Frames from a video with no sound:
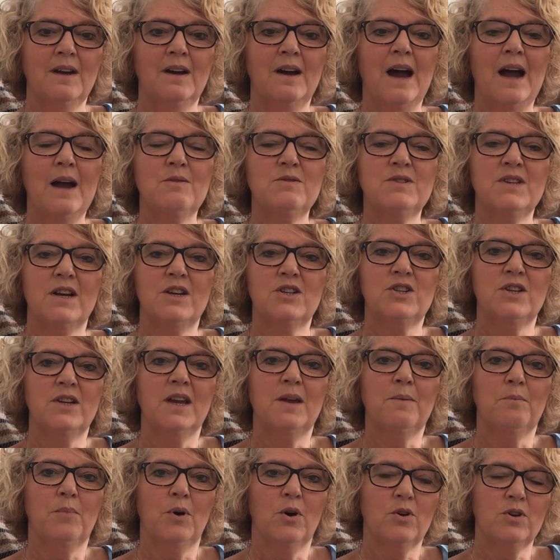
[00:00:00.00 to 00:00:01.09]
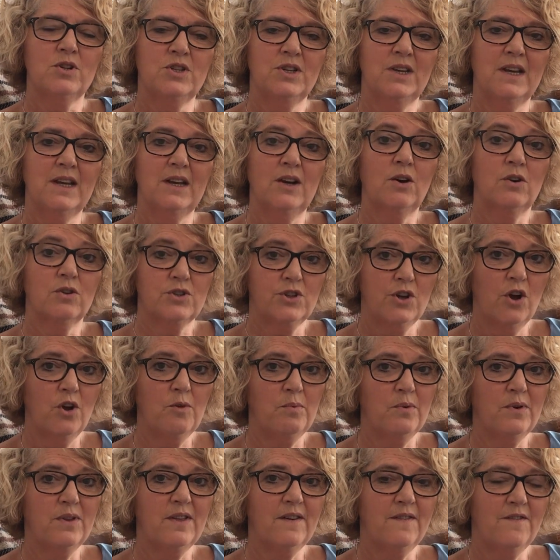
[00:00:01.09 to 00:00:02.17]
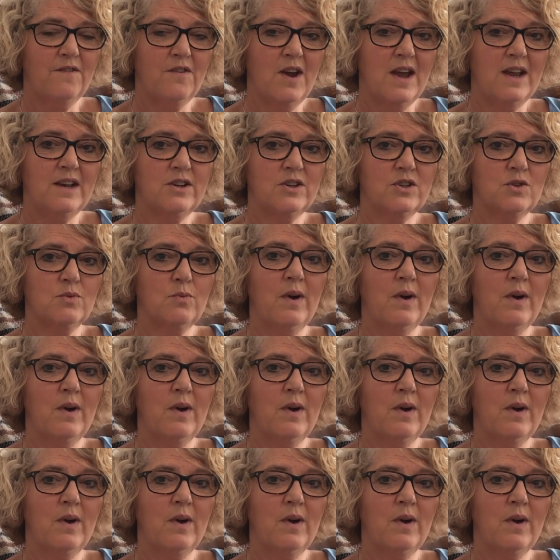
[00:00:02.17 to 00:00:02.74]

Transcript: I was actually in Bokajee in October with a friend